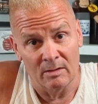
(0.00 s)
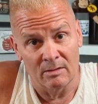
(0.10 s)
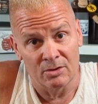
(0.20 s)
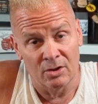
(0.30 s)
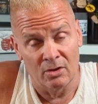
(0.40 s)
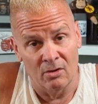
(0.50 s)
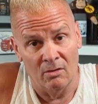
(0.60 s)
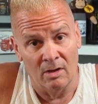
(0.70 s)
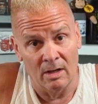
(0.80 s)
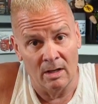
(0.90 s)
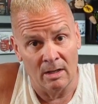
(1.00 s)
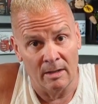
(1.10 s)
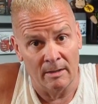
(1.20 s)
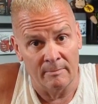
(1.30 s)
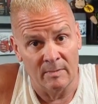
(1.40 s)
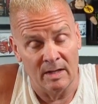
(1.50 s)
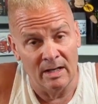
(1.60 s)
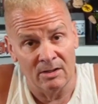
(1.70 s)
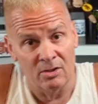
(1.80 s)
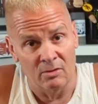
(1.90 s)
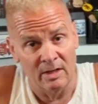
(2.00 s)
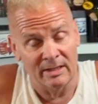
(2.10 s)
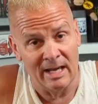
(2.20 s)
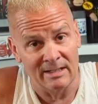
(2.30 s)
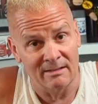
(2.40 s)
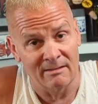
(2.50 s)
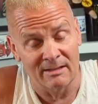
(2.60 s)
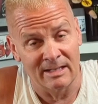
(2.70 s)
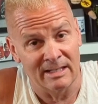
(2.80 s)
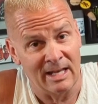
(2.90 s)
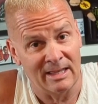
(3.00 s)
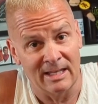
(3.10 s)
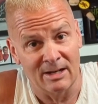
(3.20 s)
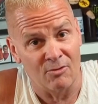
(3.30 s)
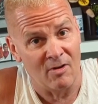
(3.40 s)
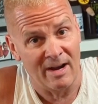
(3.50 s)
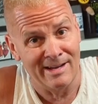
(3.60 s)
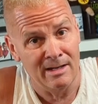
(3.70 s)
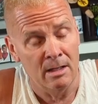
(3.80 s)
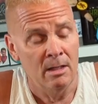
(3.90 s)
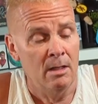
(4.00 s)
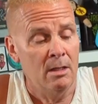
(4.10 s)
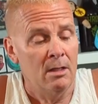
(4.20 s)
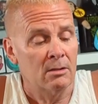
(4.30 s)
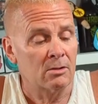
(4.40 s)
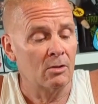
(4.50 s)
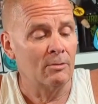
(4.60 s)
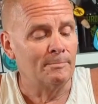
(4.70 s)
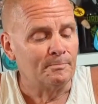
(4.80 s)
sugar in it to get that thing cranking. So